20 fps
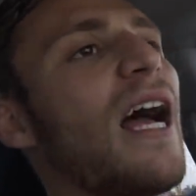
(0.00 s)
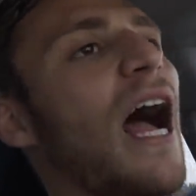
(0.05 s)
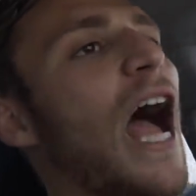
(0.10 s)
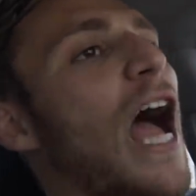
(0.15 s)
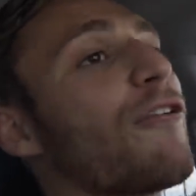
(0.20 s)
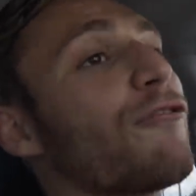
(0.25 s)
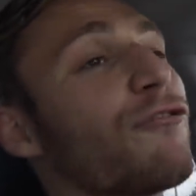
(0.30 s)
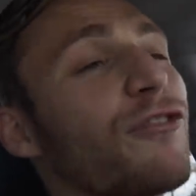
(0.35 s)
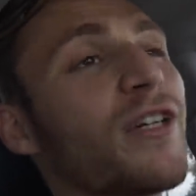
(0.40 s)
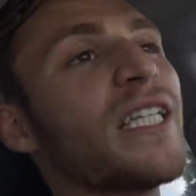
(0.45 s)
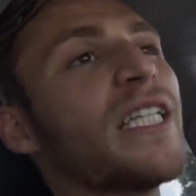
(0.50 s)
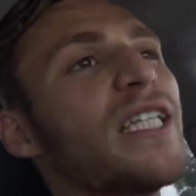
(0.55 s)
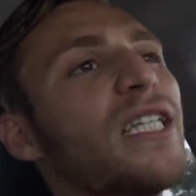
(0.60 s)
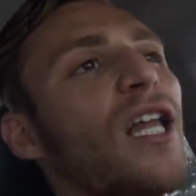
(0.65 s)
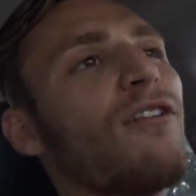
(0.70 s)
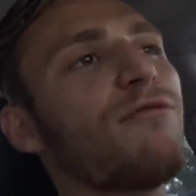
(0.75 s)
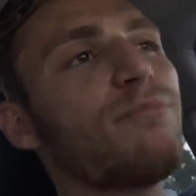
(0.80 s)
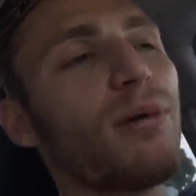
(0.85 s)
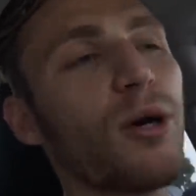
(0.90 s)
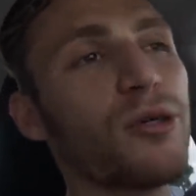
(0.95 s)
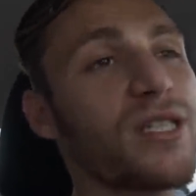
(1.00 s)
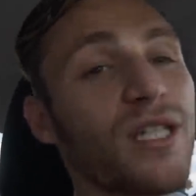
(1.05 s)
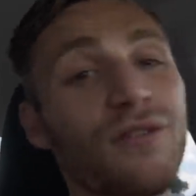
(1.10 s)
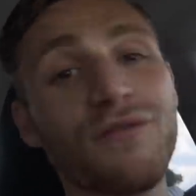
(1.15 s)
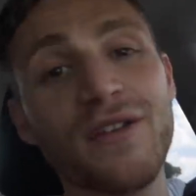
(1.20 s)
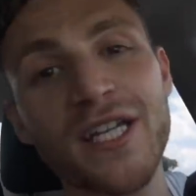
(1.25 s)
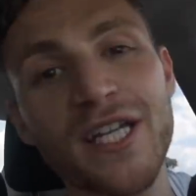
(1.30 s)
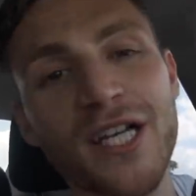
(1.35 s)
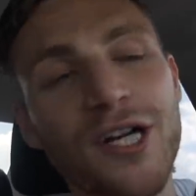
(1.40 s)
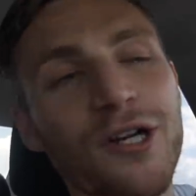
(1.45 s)
I really love posting
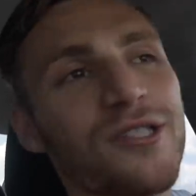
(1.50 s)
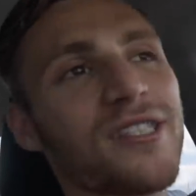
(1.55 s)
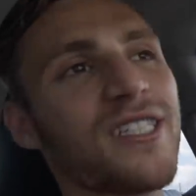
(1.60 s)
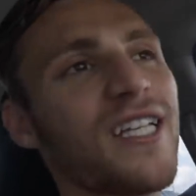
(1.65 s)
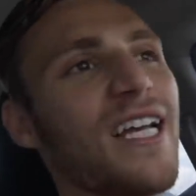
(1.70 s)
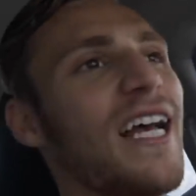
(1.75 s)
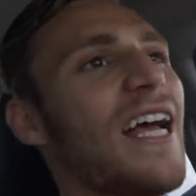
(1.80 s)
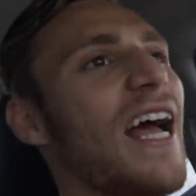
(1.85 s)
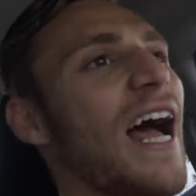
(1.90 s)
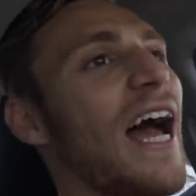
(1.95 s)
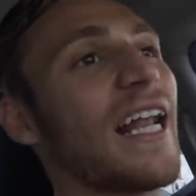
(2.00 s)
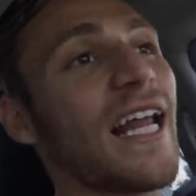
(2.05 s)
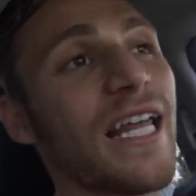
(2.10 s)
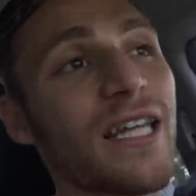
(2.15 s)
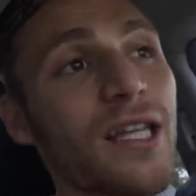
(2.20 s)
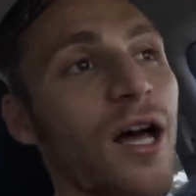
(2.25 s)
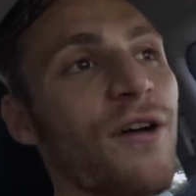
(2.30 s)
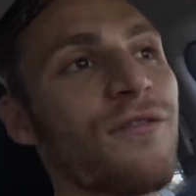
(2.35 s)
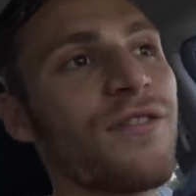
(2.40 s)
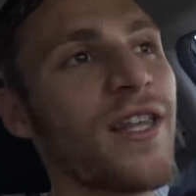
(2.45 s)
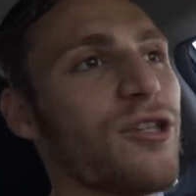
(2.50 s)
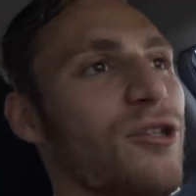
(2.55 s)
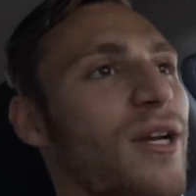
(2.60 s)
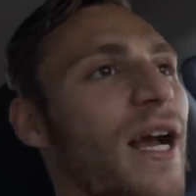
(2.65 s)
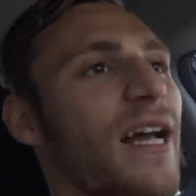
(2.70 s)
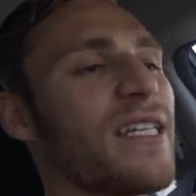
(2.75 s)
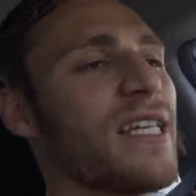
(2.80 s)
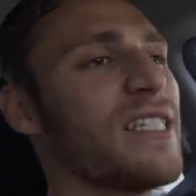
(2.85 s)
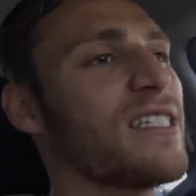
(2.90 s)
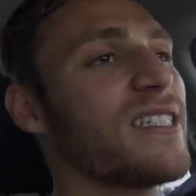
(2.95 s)
videos, and I love that you
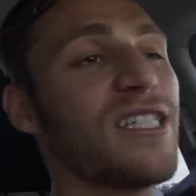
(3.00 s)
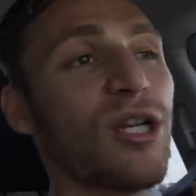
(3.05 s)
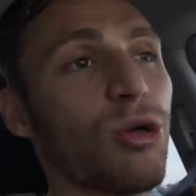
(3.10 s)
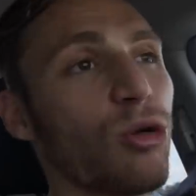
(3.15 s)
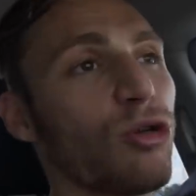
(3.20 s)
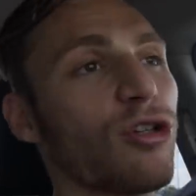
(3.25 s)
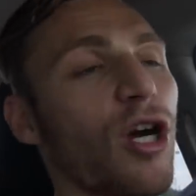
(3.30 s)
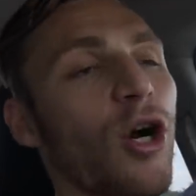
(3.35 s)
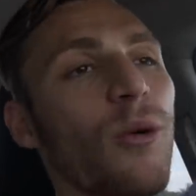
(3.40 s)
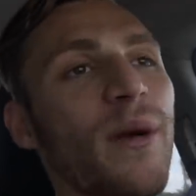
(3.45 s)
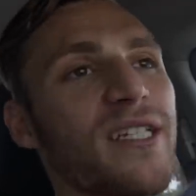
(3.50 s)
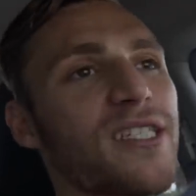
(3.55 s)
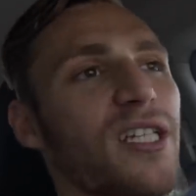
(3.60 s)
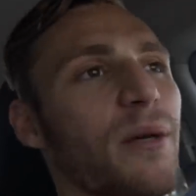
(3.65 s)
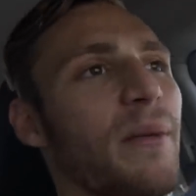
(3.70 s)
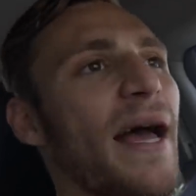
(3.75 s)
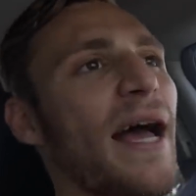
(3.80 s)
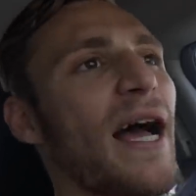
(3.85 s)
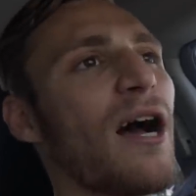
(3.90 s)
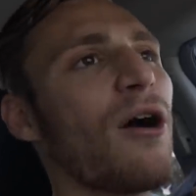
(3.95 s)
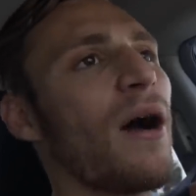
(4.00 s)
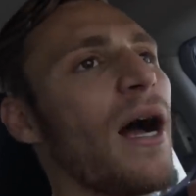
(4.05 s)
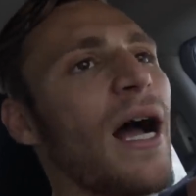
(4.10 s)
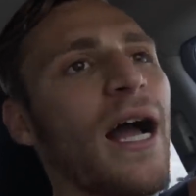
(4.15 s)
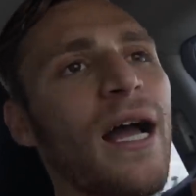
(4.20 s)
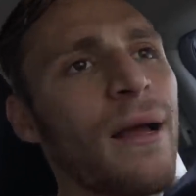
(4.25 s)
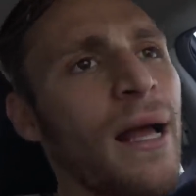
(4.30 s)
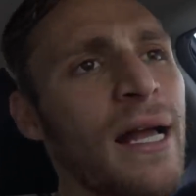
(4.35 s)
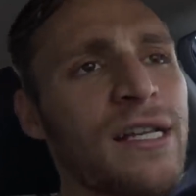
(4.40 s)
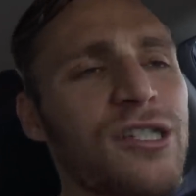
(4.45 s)
guys. It's still growing somehow.
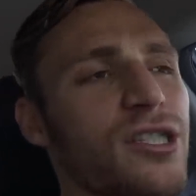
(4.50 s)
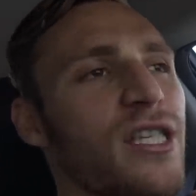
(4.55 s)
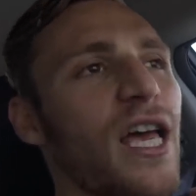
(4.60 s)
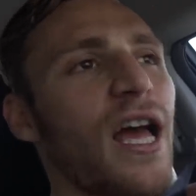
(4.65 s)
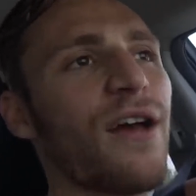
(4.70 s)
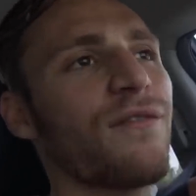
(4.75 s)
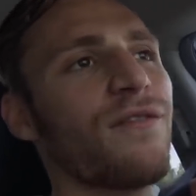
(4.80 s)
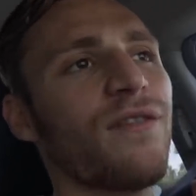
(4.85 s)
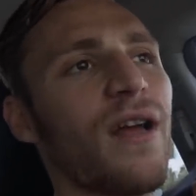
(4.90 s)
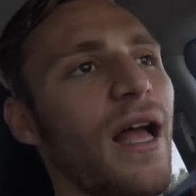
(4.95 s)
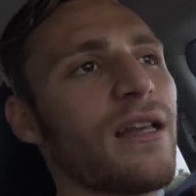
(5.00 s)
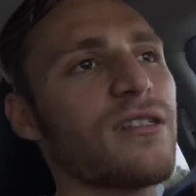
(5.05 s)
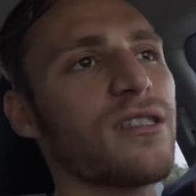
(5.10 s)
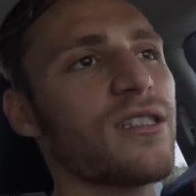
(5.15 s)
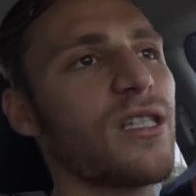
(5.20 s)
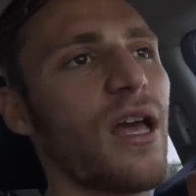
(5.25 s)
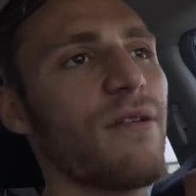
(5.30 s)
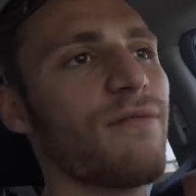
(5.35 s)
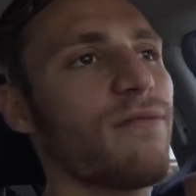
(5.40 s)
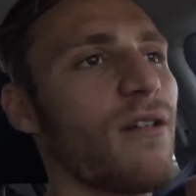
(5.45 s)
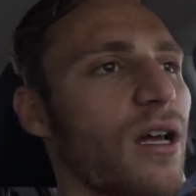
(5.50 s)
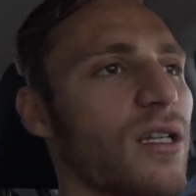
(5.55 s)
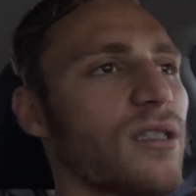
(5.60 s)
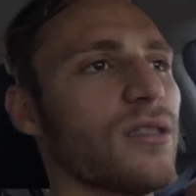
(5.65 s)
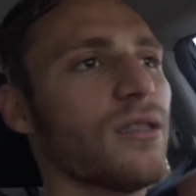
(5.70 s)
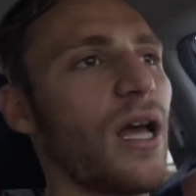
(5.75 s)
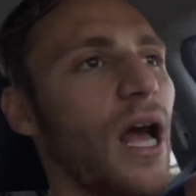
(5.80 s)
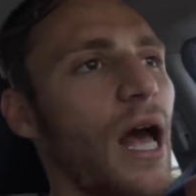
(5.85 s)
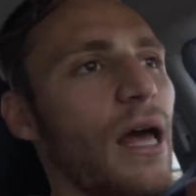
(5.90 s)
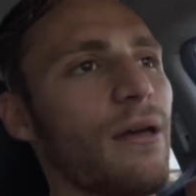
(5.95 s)
I, I just have, I just have fun.
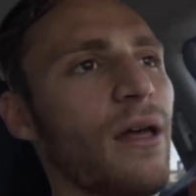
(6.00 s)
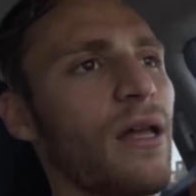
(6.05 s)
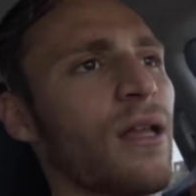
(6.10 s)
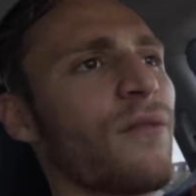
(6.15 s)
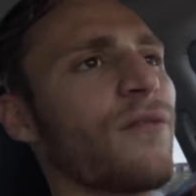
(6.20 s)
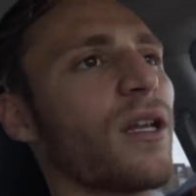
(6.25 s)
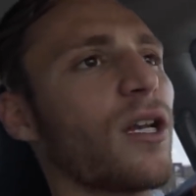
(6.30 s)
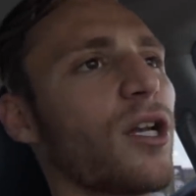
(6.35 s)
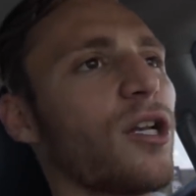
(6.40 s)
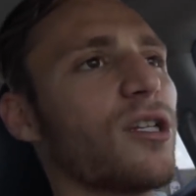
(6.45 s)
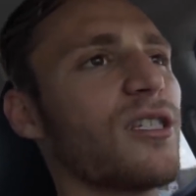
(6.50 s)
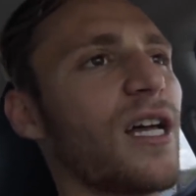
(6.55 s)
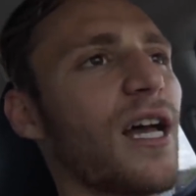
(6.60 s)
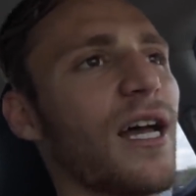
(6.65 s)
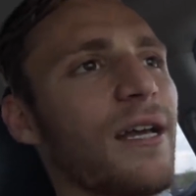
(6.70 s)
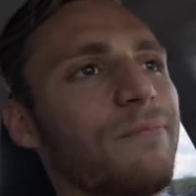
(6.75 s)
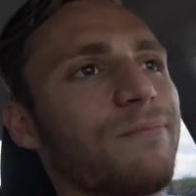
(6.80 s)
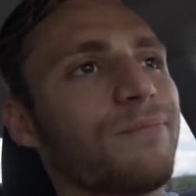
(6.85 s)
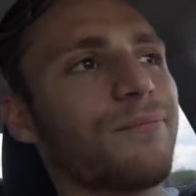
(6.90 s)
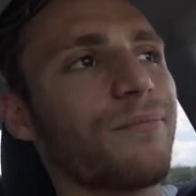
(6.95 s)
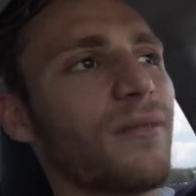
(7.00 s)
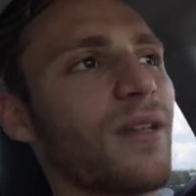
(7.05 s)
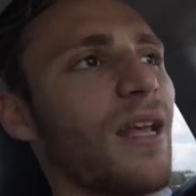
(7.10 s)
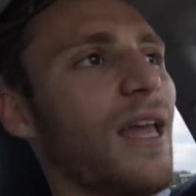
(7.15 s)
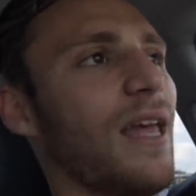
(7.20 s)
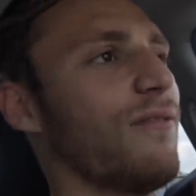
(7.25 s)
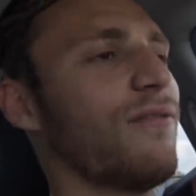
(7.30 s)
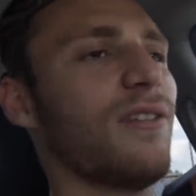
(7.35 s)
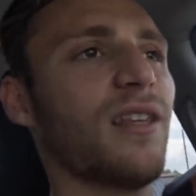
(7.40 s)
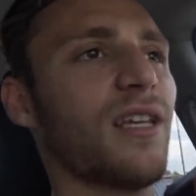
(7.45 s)
I'm having a good time.
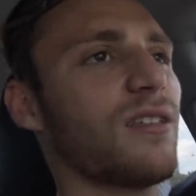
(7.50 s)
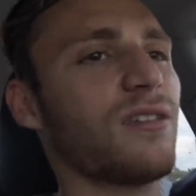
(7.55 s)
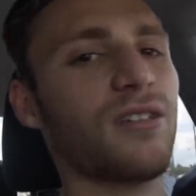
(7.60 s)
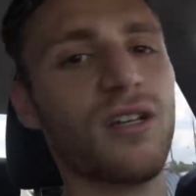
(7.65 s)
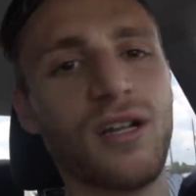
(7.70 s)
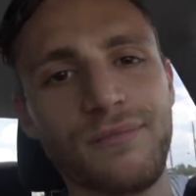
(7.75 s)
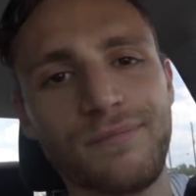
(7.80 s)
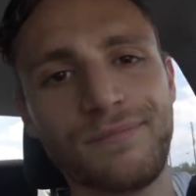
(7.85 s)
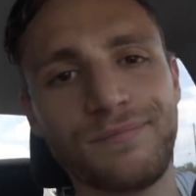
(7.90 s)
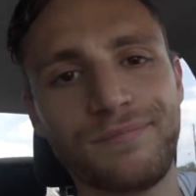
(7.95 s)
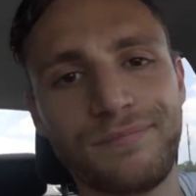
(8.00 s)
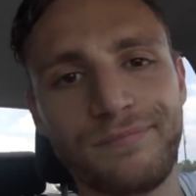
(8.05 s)
Everything's good.